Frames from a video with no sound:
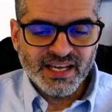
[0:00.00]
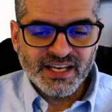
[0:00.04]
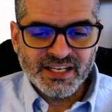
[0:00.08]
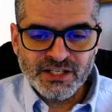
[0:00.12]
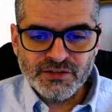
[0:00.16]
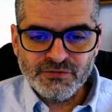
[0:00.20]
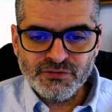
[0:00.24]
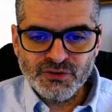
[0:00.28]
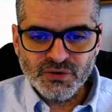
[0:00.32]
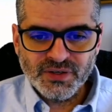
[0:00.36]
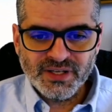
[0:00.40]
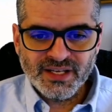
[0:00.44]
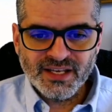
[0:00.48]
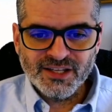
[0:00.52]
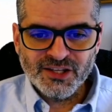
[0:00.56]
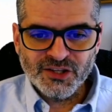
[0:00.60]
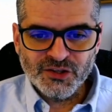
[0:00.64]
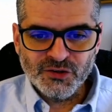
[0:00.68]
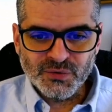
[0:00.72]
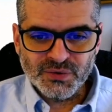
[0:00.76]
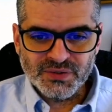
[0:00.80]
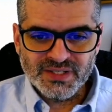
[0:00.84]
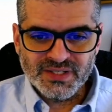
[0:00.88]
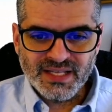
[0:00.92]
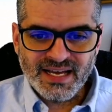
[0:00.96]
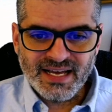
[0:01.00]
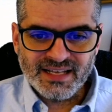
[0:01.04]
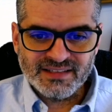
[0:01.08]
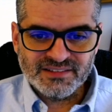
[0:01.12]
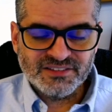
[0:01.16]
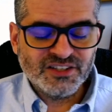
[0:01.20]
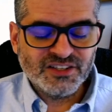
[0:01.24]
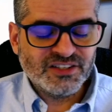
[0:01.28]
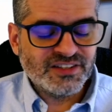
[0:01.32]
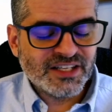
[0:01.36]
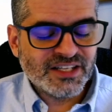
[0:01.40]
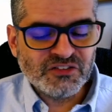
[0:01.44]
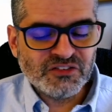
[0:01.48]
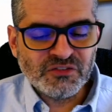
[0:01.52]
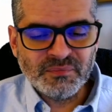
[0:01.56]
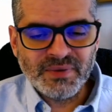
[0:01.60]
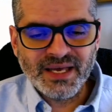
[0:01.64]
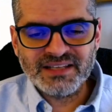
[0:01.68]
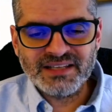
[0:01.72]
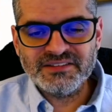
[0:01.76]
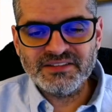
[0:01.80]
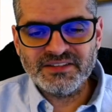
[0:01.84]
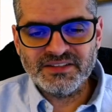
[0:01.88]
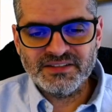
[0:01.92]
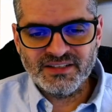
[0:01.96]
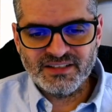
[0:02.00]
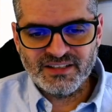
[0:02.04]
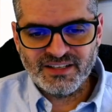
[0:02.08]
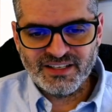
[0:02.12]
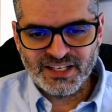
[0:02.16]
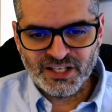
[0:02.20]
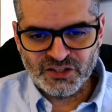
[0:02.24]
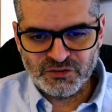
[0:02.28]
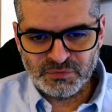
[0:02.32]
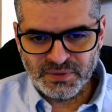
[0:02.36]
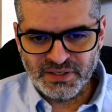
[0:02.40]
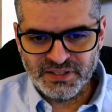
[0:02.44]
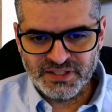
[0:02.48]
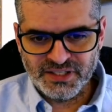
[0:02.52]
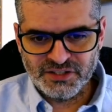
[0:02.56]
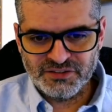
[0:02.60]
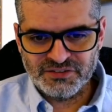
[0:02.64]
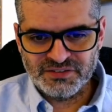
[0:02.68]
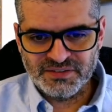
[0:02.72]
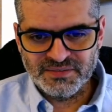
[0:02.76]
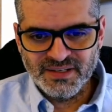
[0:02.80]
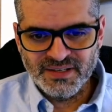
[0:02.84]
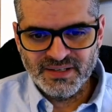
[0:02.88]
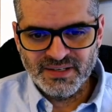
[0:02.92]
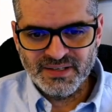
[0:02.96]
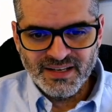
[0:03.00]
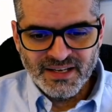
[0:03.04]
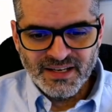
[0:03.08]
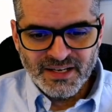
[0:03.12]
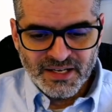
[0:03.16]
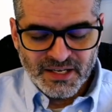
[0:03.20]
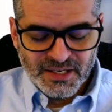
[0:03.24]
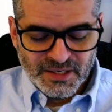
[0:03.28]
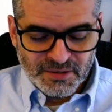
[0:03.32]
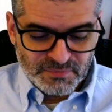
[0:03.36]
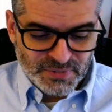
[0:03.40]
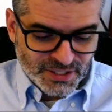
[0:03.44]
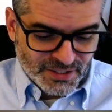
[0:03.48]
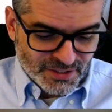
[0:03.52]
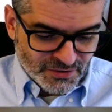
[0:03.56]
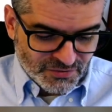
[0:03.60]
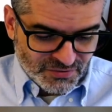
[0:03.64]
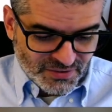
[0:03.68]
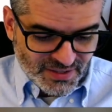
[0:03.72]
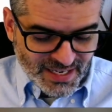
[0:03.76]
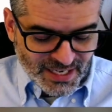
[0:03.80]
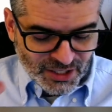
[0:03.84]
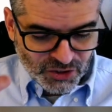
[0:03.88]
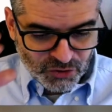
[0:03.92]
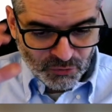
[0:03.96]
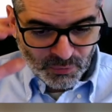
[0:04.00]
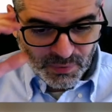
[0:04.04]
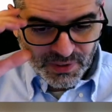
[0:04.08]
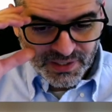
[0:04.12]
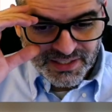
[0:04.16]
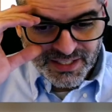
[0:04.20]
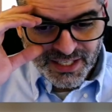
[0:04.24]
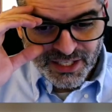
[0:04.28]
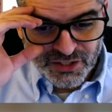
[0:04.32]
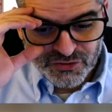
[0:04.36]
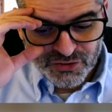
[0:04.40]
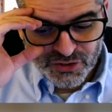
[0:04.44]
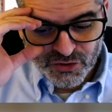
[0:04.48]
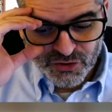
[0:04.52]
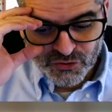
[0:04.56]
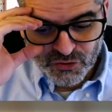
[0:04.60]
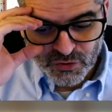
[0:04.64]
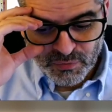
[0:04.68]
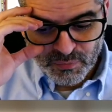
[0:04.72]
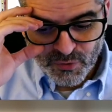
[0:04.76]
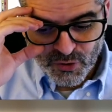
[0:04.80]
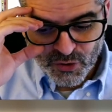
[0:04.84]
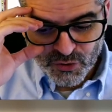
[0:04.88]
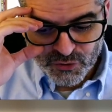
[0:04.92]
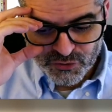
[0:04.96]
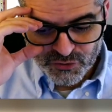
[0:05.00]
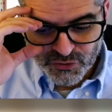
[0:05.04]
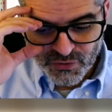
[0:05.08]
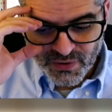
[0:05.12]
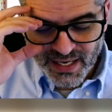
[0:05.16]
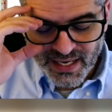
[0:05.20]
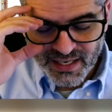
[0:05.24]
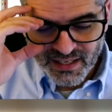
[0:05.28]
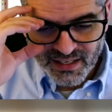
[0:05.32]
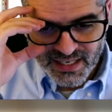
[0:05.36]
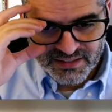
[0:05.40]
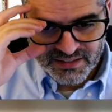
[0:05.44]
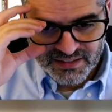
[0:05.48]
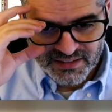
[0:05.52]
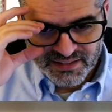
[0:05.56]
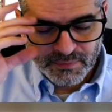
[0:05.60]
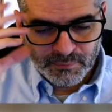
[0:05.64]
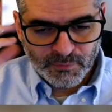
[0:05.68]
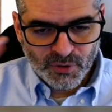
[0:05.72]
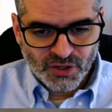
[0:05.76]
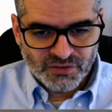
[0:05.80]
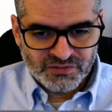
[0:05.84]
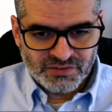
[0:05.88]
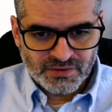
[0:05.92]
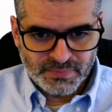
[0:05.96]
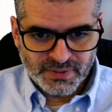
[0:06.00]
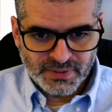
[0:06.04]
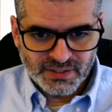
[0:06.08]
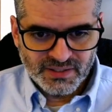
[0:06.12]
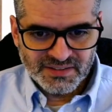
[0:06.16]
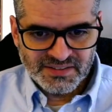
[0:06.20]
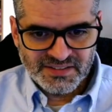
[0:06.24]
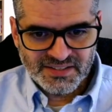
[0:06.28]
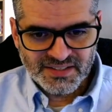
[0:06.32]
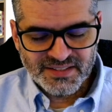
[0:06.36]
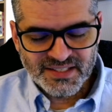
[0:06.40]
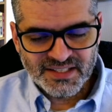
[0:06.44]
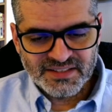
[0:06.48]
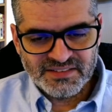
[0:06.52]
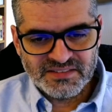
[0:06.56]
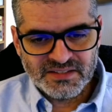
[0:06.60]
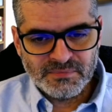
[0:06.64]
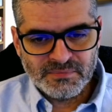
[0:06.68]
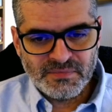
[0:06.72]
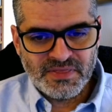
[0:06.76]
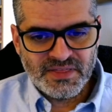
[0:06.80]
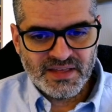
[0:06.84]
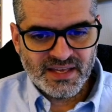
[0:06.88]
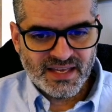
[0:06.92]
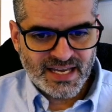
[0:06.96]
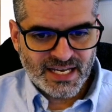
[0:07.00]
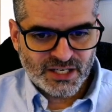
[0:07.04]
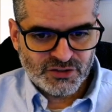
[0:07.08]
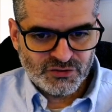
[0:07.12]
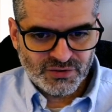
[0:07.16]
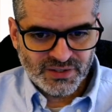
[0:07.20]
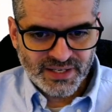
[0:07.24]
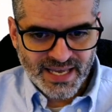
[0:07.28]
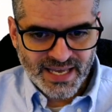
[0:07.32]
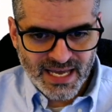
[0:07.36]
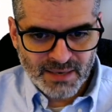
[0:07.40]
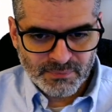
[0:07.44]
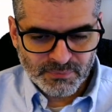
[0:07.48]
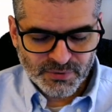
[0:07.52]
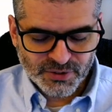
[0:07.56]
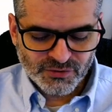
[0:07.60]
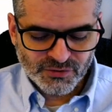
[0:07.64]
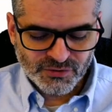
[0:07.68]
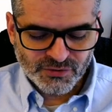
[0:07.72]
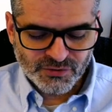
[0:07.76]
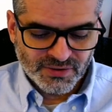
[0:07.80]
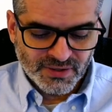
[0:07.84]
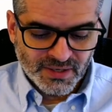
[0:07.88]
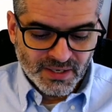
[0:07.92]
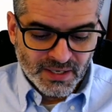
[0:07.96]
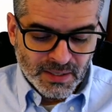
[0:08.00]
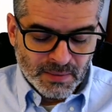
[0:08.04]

If you can do that, then that's better than an explanation, because the explanation is supposed to highlight the plausibility that something actually happens.